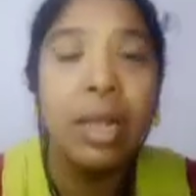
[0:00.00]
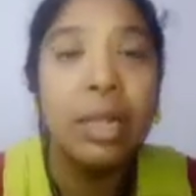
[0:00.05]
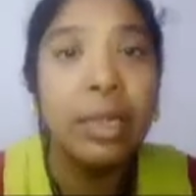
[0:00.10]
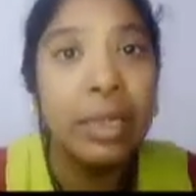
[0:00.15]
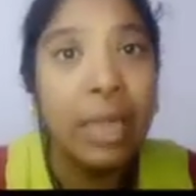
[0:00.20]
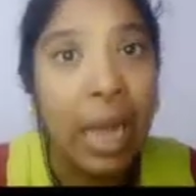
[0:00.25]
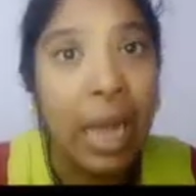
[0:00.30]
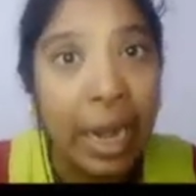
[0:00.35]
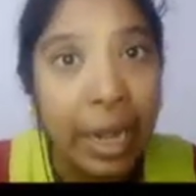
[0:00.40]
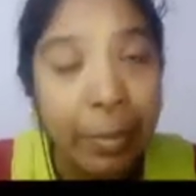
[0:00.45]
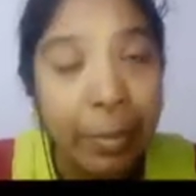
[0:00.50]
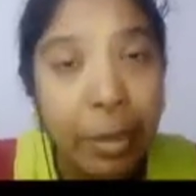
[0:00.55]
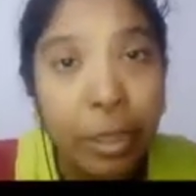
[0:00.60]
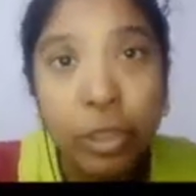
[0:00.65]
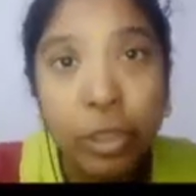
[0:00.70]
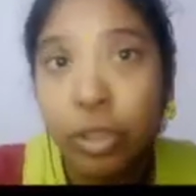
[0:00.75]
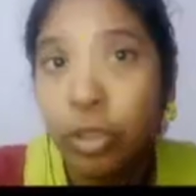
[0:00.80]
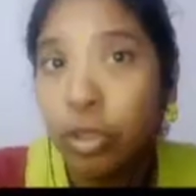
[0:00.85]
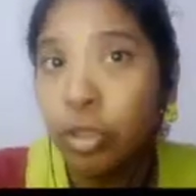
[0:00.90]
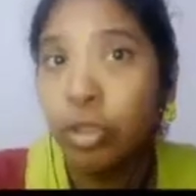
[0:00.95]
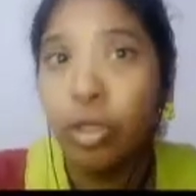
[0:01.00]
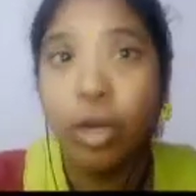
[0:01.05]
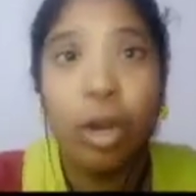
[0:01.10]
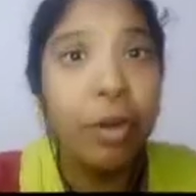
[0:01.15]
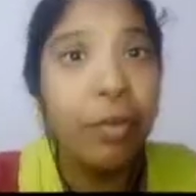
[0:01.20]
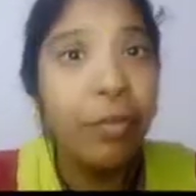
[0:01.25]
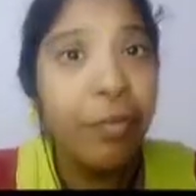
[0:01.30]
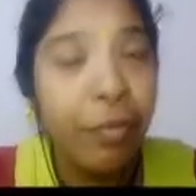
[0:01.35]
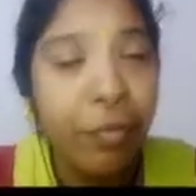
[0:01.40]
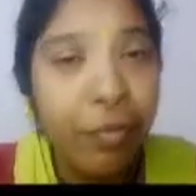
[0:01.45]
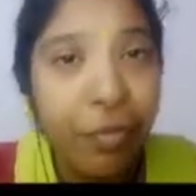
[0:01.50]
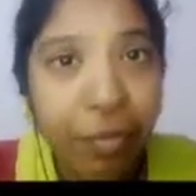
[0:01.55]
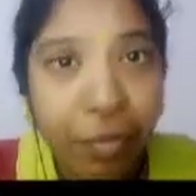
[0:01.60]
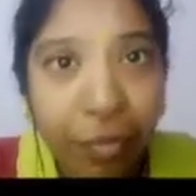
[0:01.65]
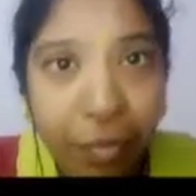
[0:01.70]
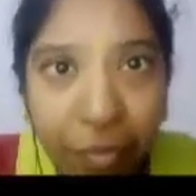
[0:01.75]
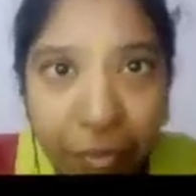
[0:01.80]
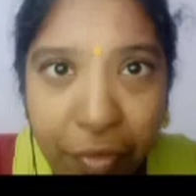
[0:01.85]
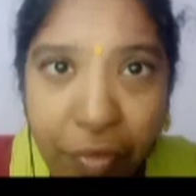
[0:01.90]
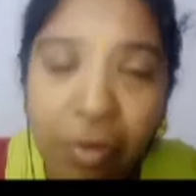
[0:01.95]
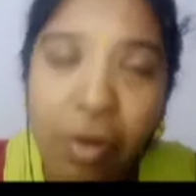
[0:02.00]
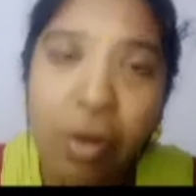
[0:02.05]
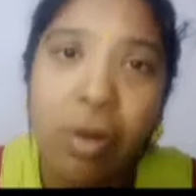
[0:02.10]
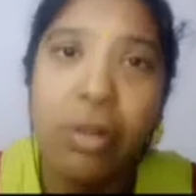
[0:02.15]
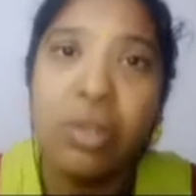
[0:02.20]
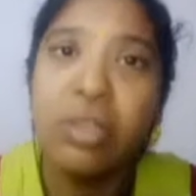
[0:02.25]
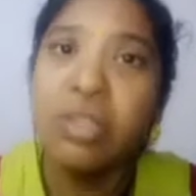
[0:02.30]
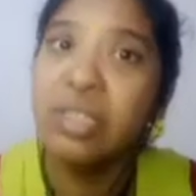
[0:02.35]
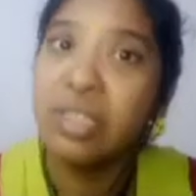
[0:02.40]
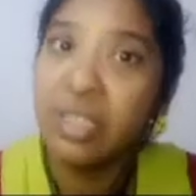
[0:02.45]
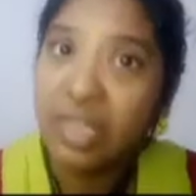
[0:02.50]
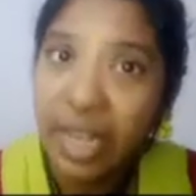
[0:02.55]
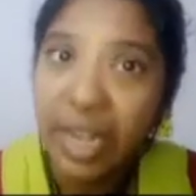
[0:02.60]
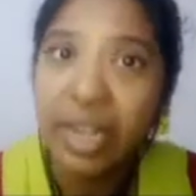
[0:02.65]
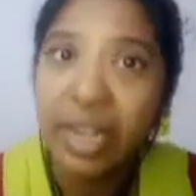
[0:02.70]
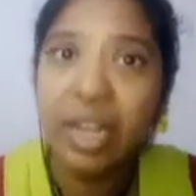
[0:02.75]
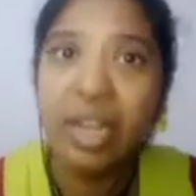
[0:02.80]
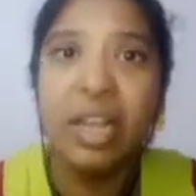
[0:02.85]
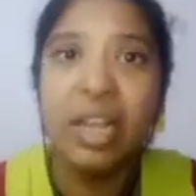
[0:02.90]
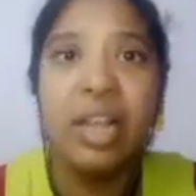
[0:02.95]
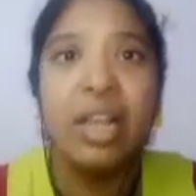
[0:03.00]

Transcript: The animals should not fall sick.